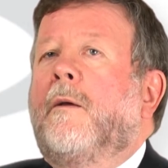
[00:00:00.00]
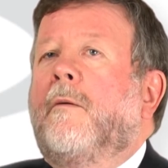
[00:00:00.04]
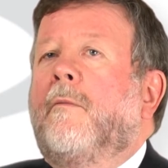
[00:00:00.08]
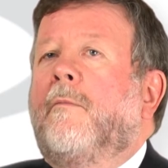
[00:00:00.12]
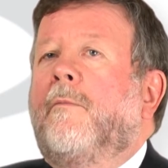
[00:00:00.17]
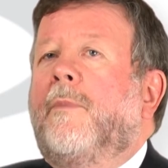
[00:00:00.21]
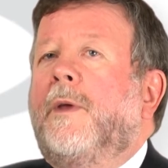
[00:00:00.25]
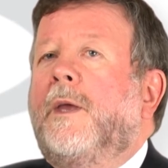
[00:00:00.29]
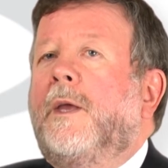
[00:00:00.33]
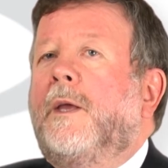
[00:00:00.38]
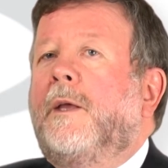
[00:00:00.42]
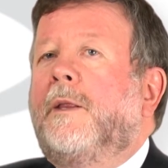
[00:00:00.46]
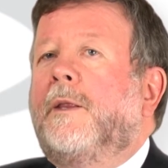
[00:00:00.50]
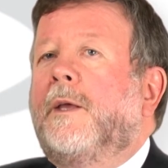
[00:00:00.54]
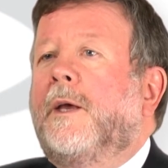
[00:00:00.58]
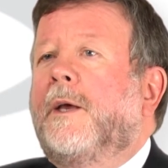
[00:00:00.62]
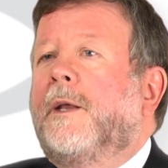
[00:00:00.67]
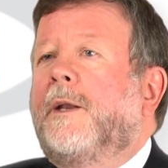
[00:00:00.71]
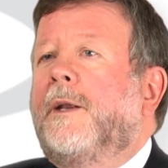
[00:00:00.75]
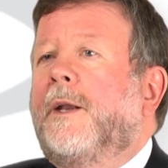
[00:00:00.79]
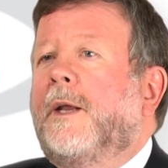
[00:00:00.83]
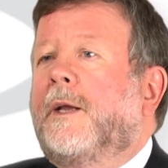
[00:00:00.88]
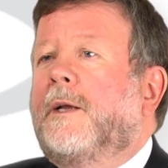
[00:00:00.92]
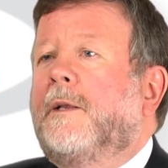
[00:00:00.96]
Being
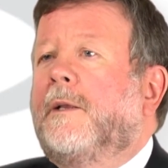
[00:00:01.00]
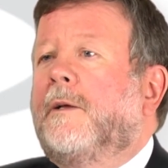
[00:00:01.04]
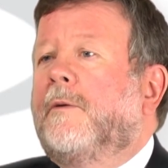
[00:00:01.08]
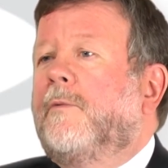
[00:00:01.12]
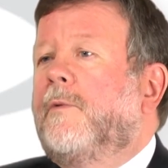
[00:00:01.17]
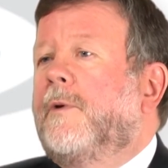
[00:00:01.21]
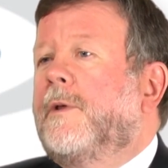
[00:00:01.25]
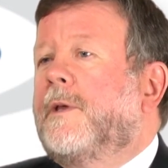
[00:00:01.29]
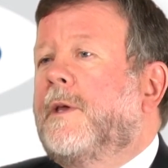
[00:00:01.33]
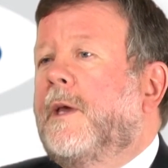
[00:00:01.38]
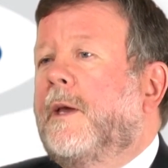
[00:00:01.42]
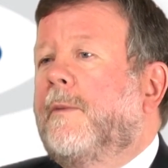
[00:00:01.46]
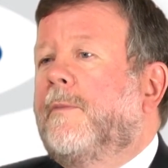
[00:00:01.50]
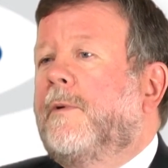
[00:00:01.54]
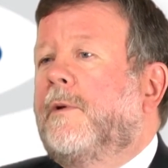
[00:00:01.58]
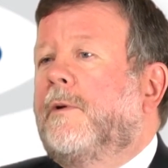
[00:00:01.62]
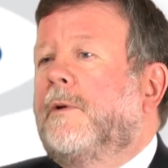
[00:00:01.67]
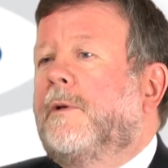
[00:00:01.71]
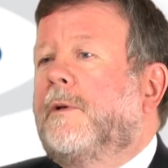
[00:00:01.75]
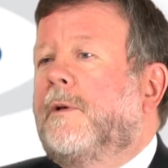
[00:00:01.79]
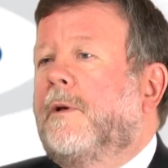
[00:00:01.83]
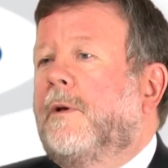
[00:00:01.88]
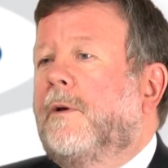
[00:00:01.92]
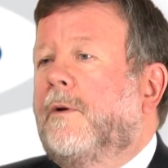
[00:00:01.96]
there, Nicola was able
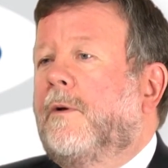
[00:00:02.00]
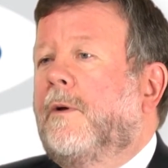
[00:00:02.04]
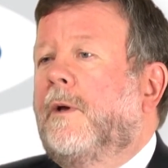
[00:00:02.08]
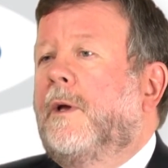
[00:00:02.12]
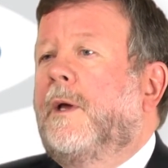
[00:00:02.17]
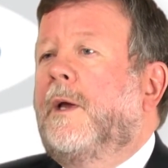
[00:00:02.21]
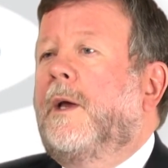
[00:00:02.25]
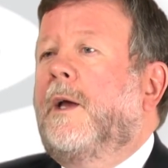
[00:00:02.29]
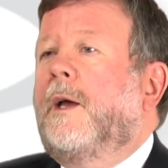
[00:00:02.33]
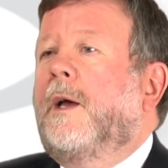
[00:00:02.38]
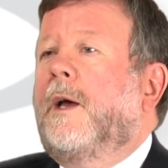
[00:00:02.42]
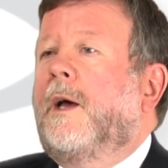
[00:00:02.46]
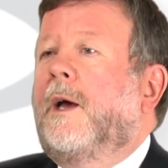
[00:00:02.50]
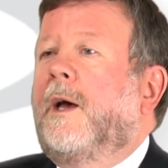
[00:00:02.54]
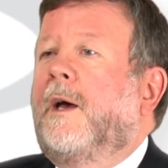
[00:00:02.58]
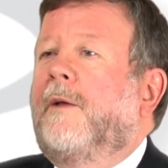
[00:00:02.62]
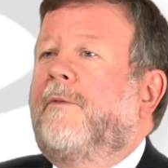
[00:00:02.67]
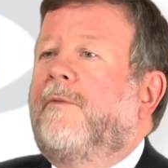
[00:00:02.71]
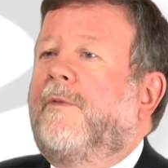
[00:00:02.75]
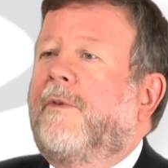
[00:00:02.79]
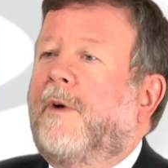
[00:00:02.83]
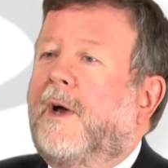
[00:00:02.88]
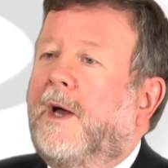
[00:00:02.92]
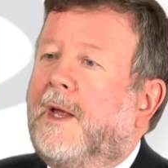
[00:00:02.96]
to
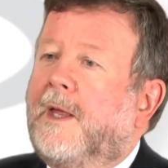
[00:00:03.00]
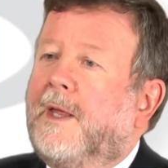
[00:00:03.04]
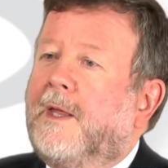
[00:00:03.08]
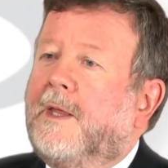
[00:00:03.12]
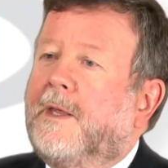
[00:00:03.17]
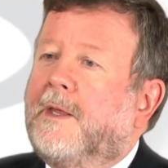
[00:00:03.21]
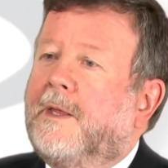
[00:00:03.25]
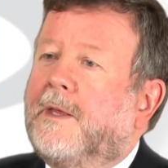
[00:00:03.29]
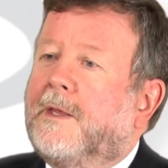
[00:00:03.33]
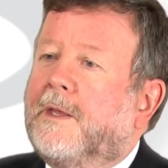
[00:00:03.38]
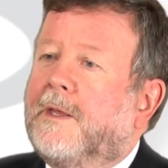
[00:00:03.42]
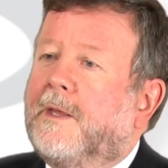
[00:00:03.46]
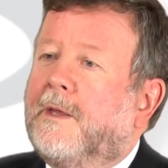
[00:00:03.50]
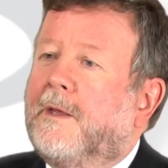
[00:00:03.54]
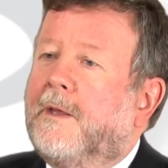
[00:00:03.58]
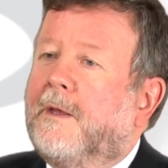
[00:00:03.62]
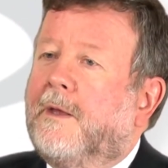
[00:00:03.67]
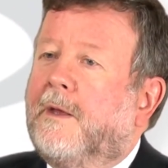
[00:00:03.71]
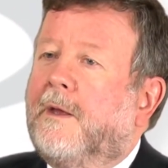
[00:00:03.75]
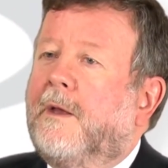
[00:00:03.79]
advise.